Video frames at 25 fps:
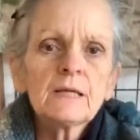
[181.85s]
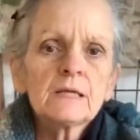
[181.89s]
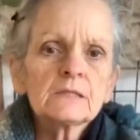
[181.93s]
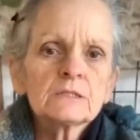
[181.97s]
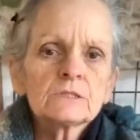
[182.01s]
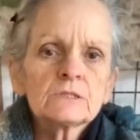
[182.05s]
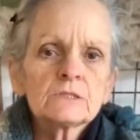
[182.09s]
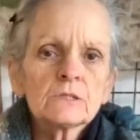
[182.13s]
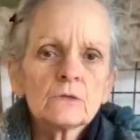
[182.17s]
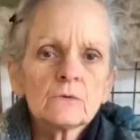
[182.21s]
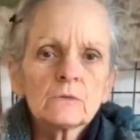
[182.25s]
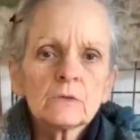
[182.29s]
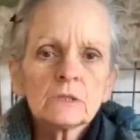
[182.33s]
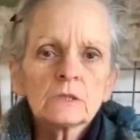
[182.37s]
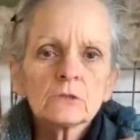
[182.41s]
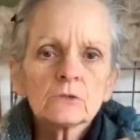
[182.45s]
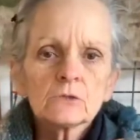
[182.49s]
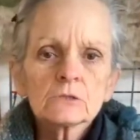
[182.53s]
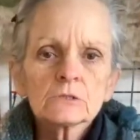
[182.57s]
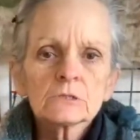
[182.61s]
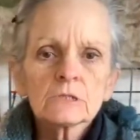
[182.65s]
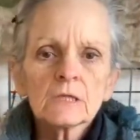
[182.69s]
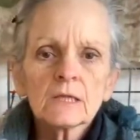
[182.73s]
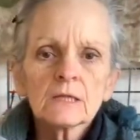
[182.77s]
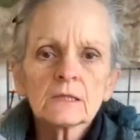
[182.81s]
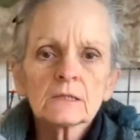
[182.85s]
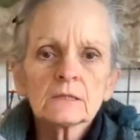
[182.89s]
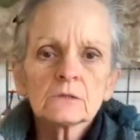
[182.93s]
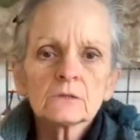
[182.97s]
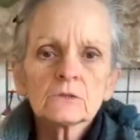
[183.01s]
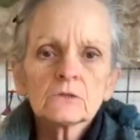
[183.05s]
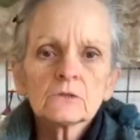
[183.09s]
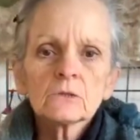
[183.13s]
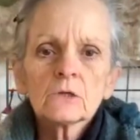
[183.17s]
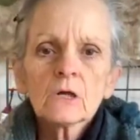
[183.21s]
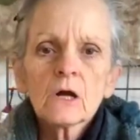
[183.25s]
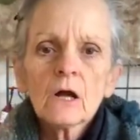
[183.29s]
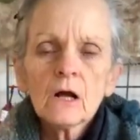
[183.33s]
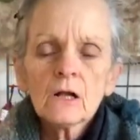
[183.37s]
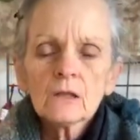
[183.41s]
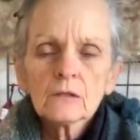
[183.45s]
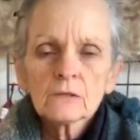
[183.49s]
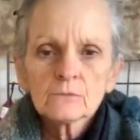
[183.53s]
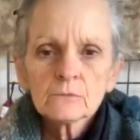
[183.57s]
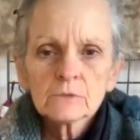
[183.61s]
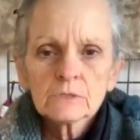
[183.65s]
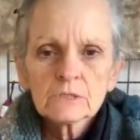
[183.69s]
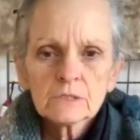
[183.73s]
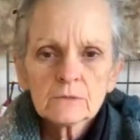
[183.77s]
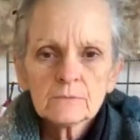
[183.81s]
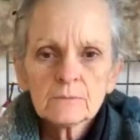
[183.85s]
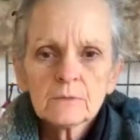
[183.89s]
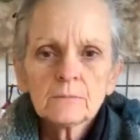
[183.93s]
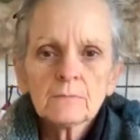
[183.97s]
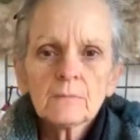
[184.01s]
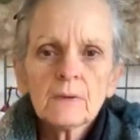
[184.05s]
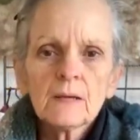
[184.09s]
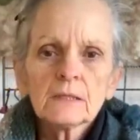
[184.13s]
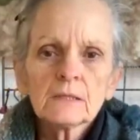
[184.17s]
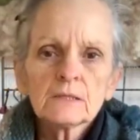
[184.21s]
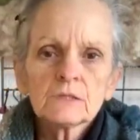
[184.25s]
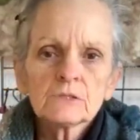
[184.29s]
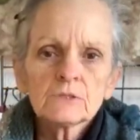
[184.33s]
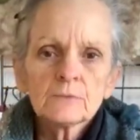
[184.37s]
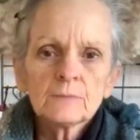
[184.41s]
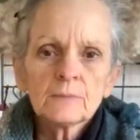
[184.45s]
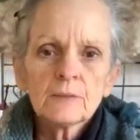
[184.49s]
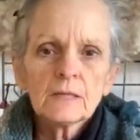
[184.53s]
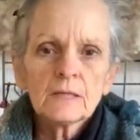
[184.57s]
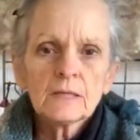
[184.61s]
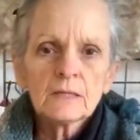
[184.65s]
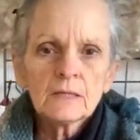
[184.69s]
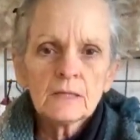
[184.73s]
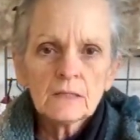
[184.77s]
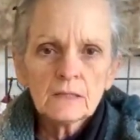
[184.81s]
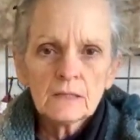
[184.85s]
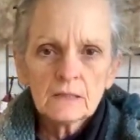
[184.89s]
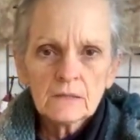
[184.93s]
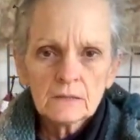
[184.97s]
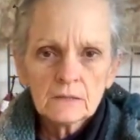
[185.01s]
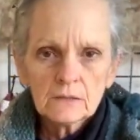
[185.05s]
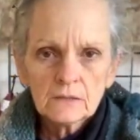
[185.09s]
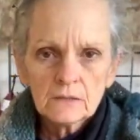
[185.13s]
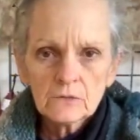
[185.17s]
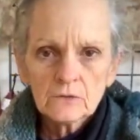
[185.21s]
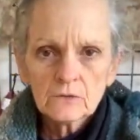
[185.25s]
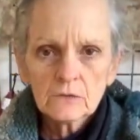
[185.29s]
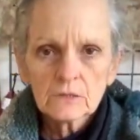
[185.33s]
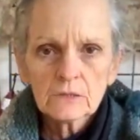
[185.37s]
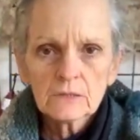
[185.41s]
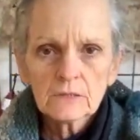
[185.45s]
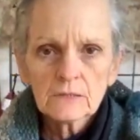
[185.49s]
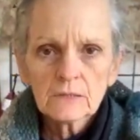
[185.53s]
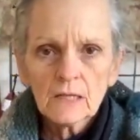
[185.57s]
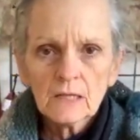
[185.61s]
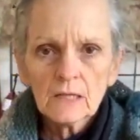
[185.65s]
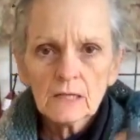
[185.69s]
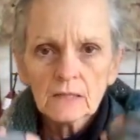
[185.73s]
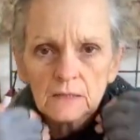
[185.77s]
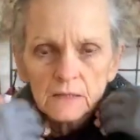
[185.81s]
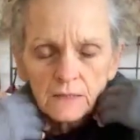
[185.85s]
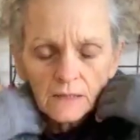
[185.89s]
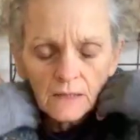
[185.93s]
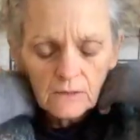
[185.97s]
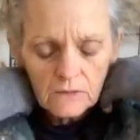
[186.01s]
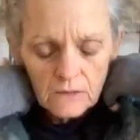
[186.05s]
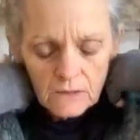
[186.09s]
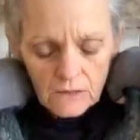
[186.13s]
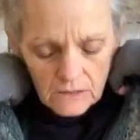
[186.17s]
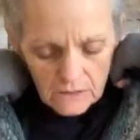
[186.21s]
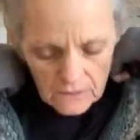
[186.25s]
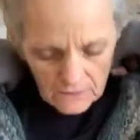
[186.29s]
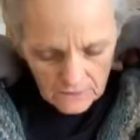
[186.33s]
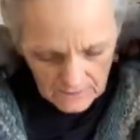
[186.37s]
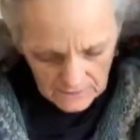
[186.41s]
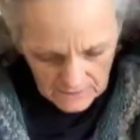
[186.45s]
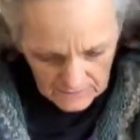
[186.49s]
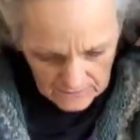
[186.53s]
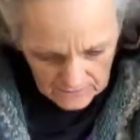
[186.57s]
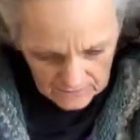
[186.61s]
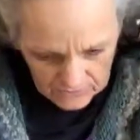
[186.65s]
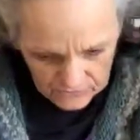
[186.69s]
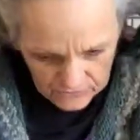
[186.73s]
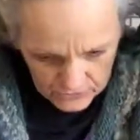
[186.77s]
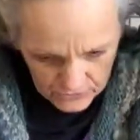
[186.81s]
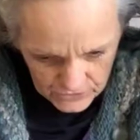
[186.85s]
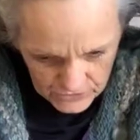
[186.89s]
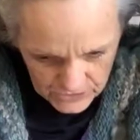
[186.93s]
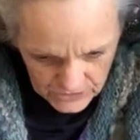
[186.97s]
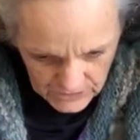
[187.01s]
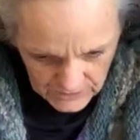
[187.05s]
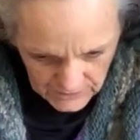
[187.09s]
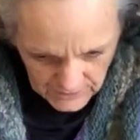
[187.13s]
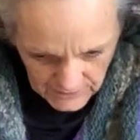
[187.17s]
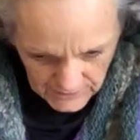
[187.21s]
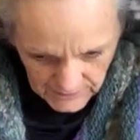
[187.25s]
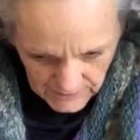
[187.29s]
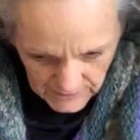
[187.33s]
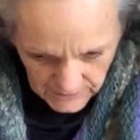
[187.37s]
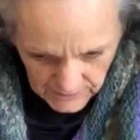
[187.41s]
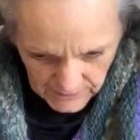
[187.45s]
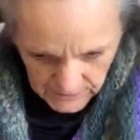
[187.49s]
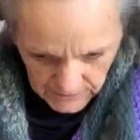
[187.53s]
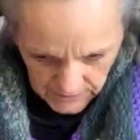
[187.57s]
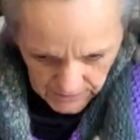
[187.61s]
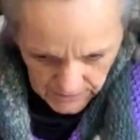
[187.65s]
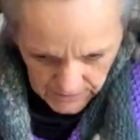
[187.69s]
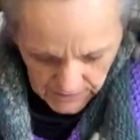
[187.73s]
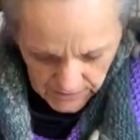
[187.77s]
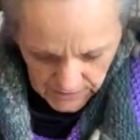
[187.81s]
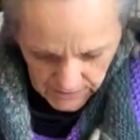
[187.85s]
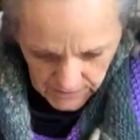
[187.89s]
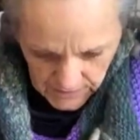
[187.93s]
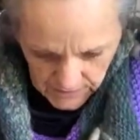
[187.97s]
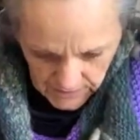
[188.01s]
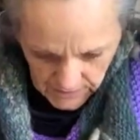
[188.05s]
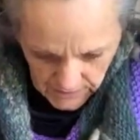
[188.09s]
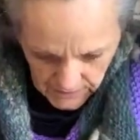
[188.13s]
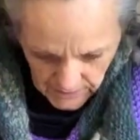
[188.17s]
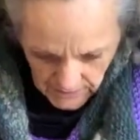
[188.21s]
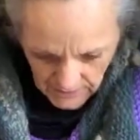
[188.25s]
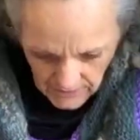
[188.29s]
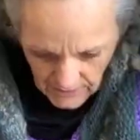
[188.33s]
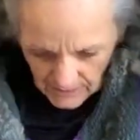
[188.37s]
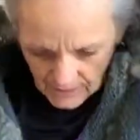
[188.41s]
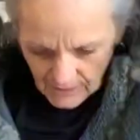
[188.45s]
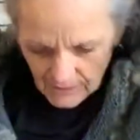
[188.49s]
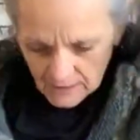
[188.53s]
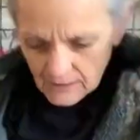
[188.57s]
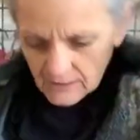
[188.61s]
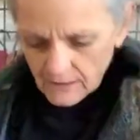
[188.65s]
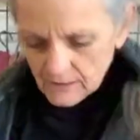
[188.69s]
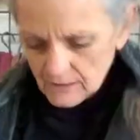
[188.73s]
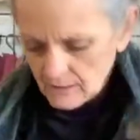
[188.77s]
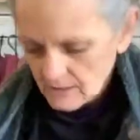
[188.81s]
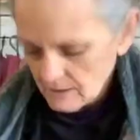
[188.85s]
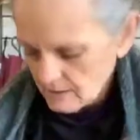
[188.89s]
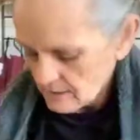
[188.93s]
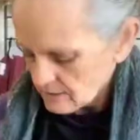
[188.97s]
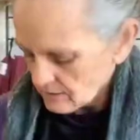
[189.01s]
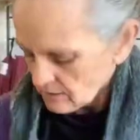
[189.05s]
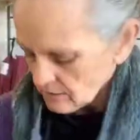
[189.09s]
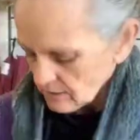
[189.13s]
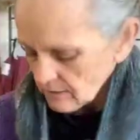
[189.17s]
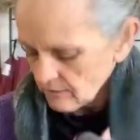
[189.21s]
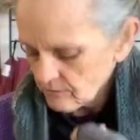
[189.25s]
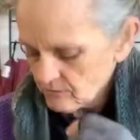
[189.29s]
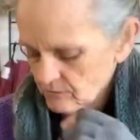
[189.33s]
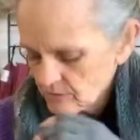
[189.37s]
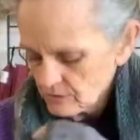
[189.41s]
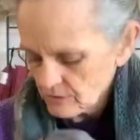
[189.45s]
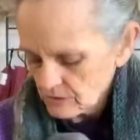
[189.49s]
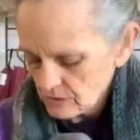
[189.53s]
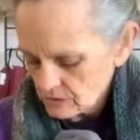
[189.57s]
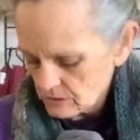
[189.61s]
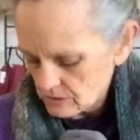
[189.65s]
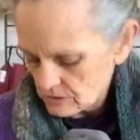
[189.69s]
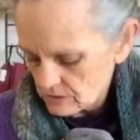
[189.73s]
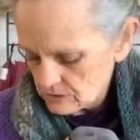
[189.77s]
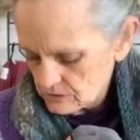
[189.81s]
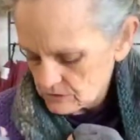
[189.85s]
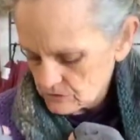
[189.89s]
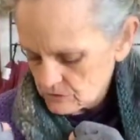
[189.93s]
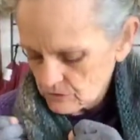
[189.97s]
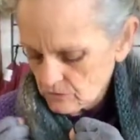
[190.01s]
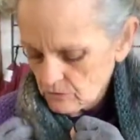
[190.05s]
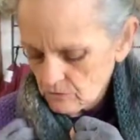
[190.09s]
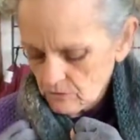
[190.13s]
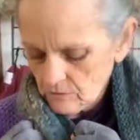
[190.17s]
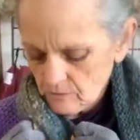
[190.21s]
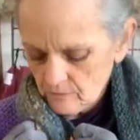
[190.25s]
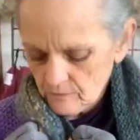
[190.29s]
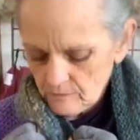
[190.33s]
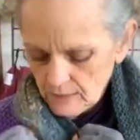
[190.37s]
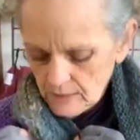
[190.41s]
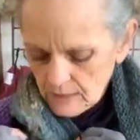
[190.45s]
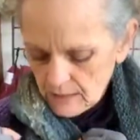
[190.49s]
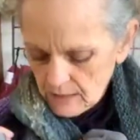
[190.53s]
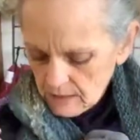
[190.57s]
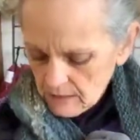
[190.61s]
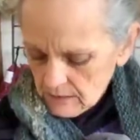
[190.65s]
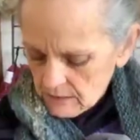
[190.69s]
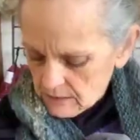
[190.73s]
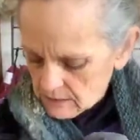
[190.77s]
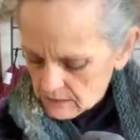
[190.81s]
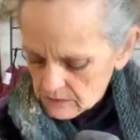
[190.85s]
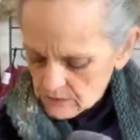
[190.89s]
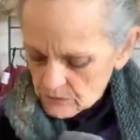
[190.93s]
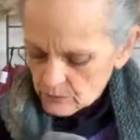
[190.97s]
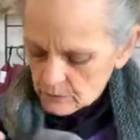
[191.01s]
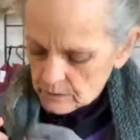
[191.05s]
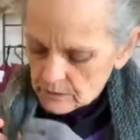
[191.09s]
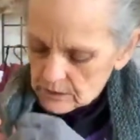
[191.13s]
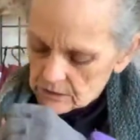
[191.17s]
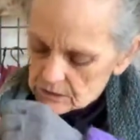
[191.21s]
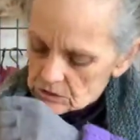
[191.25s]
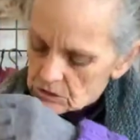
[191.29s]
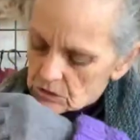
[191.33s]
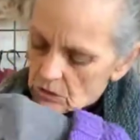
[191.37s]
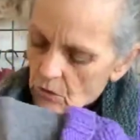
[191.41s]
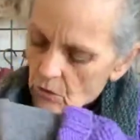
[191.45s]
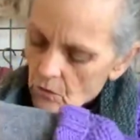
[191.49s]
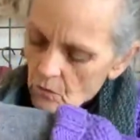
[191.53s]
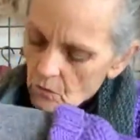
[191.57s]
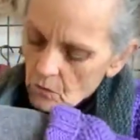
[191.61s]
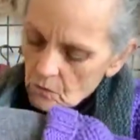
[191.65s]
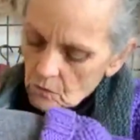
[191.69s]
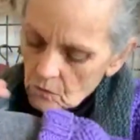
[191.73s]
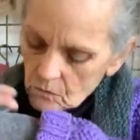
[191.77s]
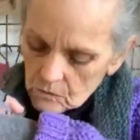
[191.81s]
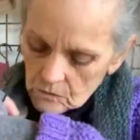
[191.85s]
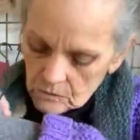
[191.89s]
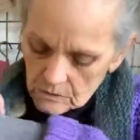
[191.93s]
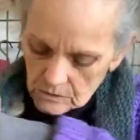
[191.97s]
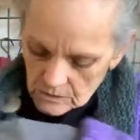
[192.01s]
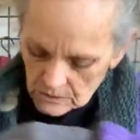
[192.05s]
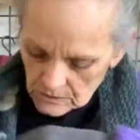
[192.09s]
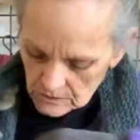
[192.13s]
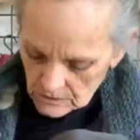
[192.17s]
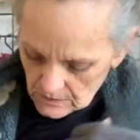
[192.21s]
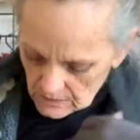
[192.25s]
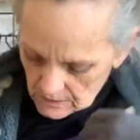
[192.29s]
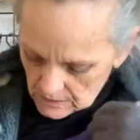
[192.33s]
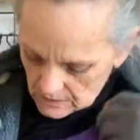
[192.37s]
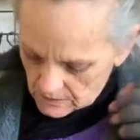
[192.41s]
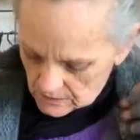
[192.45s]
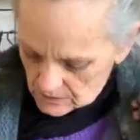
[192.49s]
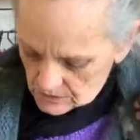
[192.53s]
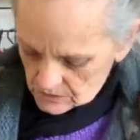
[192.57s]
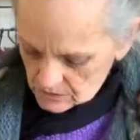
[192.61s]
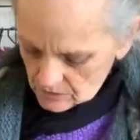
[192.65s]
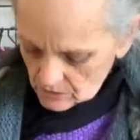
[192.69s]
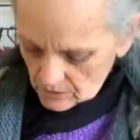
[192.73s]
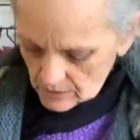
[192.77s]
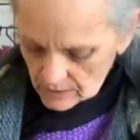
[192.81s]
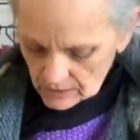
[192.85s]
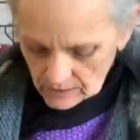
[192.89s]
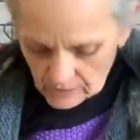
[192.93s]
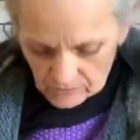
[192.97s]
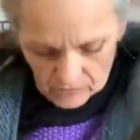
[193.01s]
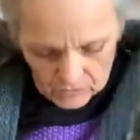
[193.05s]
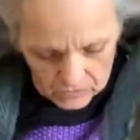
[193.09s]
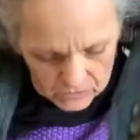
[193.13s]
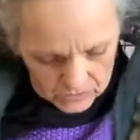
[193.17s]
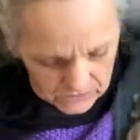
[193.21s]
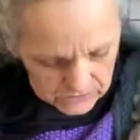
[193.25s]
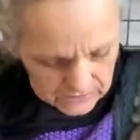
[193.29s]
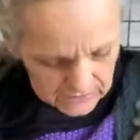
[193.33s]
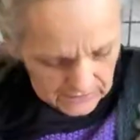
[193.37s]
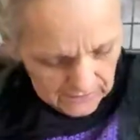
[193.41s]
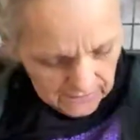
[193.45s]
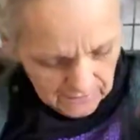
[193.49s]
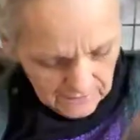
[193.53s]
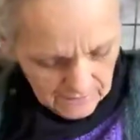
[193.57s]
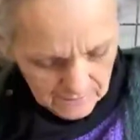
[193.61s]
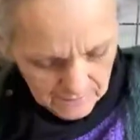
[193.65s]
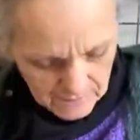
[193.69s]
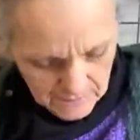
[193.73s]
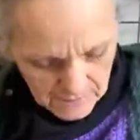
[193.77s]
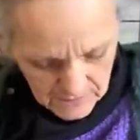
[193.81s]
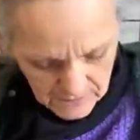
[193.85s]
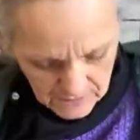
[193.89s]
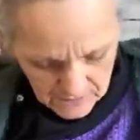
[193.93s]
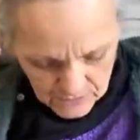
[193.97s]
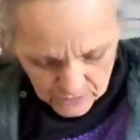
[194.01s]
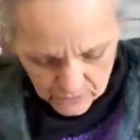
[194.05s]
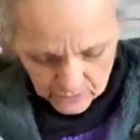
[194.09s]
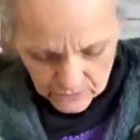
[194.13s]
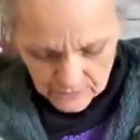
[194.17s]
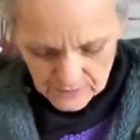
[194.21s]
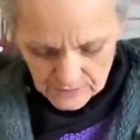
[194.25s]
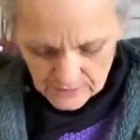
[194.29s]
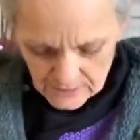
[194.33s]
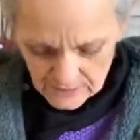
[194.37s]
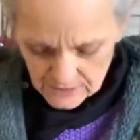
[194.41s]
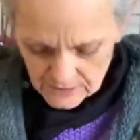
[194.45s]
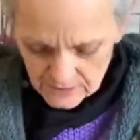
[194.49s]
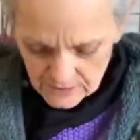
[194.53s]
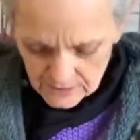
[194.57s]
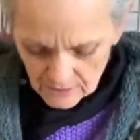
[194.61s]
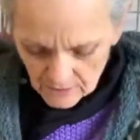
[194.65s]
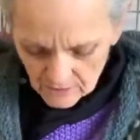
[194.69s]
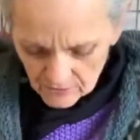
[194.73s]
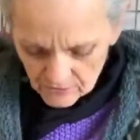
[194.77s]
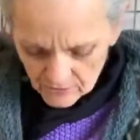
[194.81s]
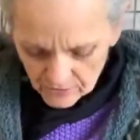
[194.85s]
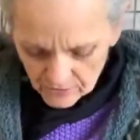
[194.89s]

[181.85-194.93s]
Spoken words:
So it looks like a little collar with some embellishment, and you can tie it down here. And unfortunately, I don't have very good control of my hands when it's cold, so I have a hard time doing this stuff.